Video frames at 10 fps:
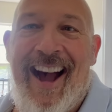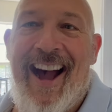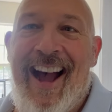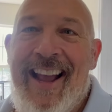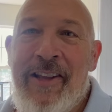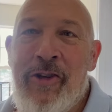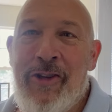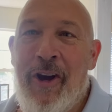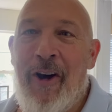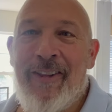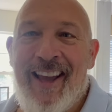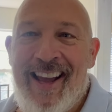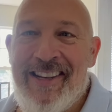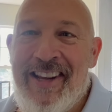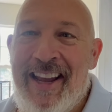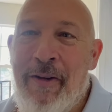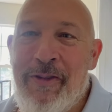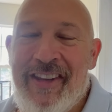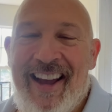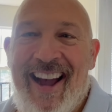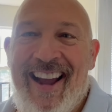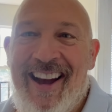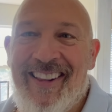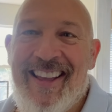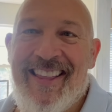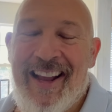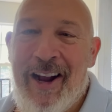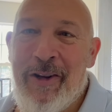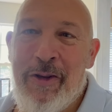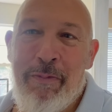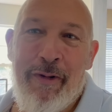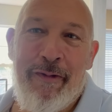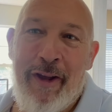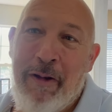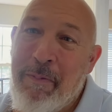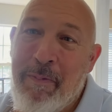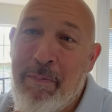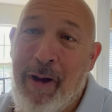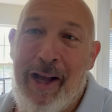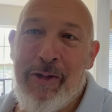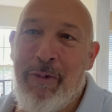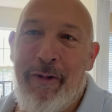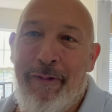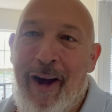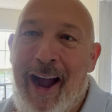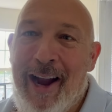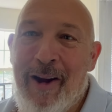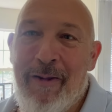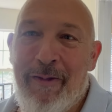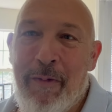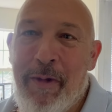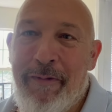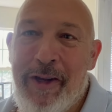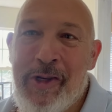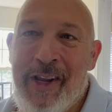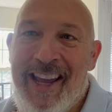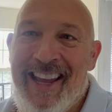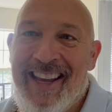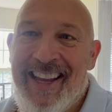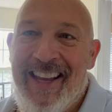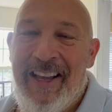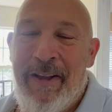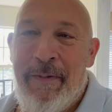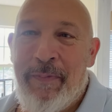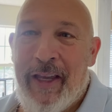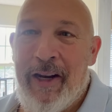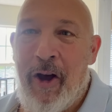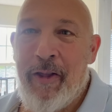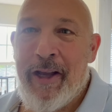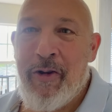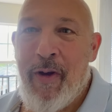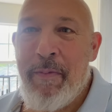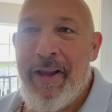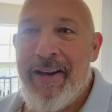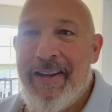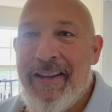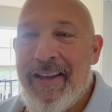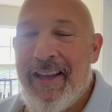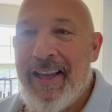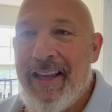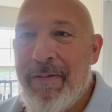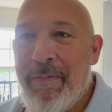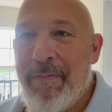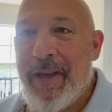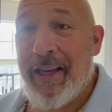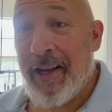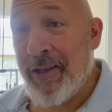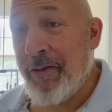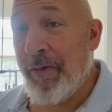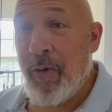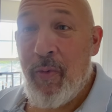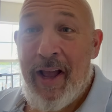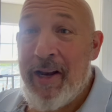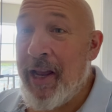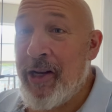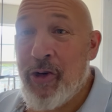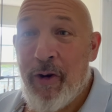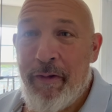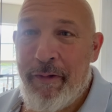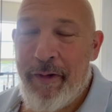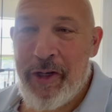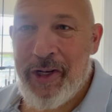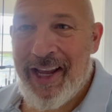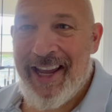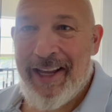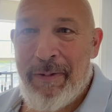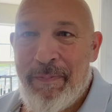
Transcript: I installed that GFCI outlet there to prevent a possible fire from the fish tank and all the equipment because of the wet nature of a fish tank.